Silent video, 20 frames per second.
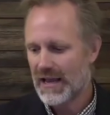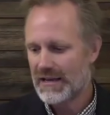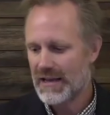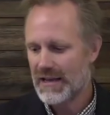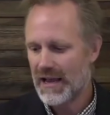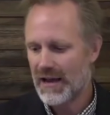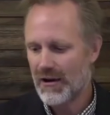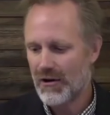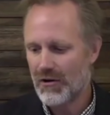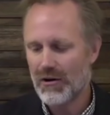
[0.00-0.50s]

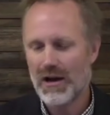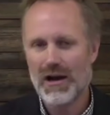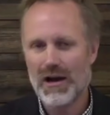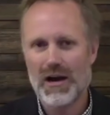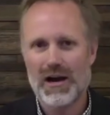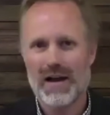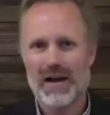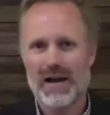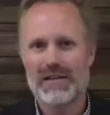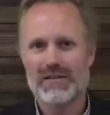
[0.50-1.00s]
Now,
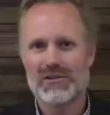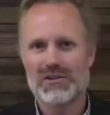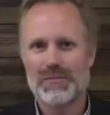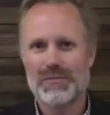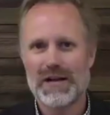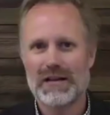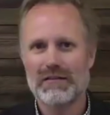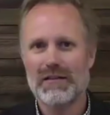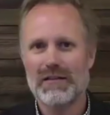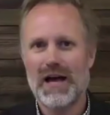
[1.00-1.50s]
uh, there's
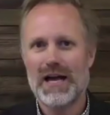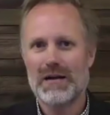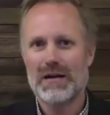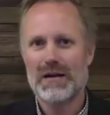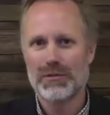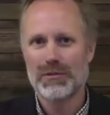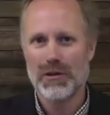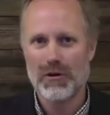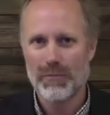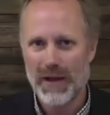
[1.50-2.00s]
been a lot of
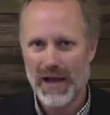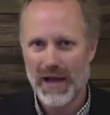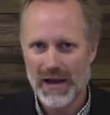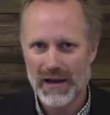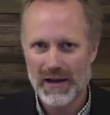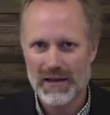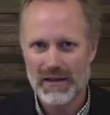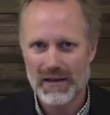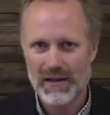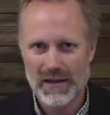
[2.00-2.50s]

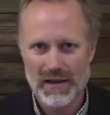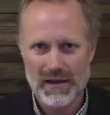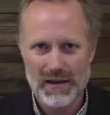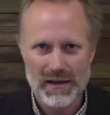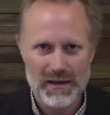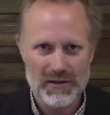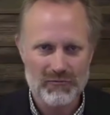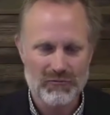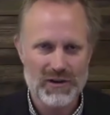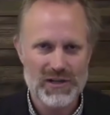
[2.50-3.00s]
blowback uh,
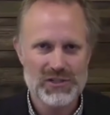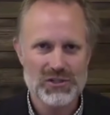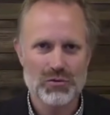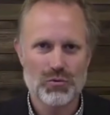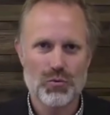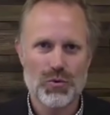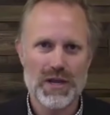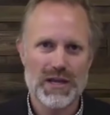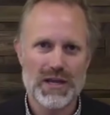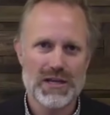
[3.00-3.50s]
in
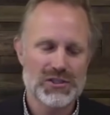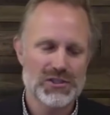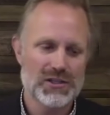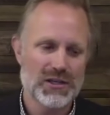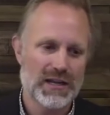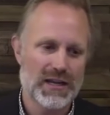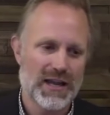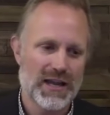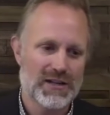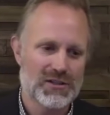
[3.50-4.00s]
recent weeks
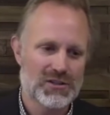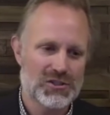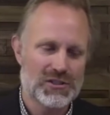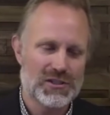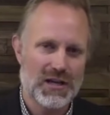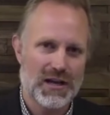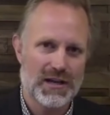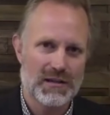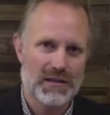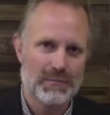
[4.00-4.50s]

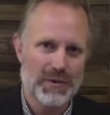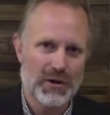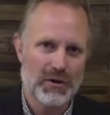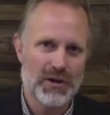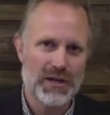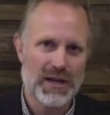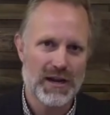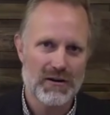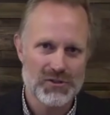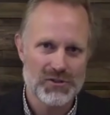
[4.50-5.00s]
against uh, the
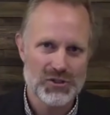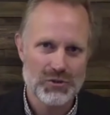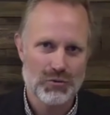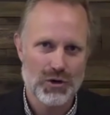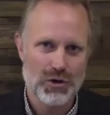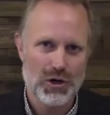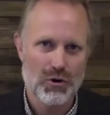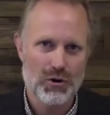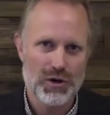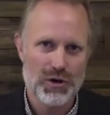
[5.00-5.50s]
billionaires who
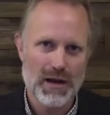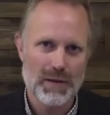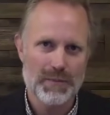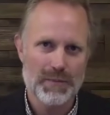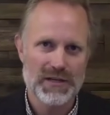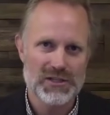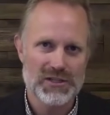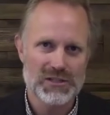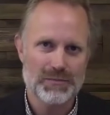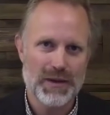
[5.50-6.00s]
are going up
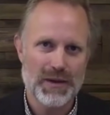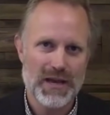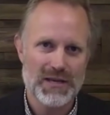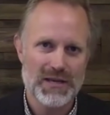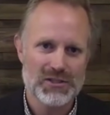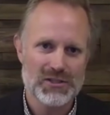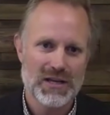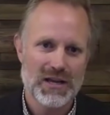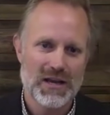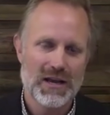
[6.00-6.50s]
into
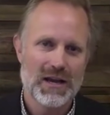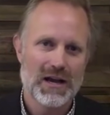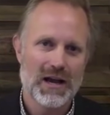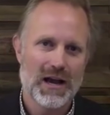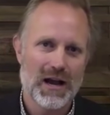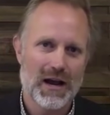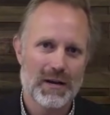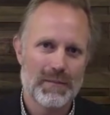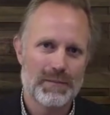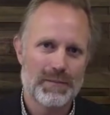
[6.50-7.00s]
space,
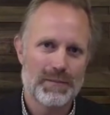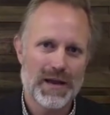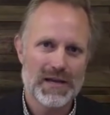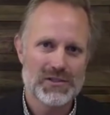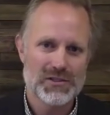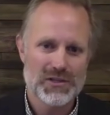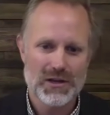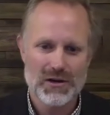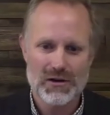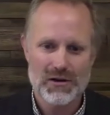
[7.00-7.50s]
uh,
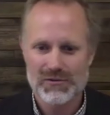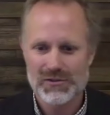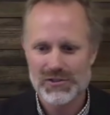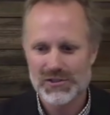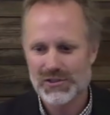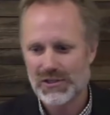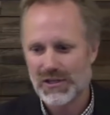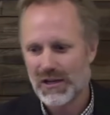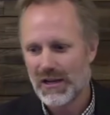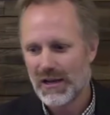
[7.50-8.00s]

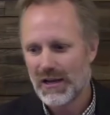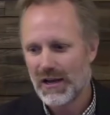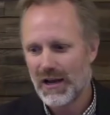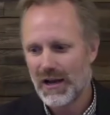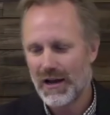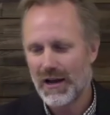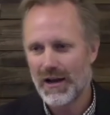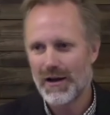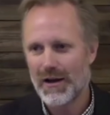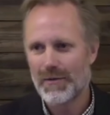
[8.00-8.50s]
Bezos
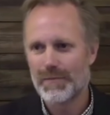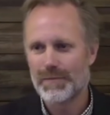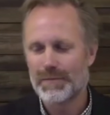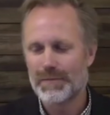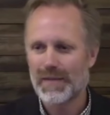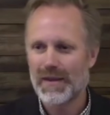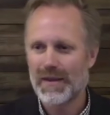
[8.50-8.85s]
um,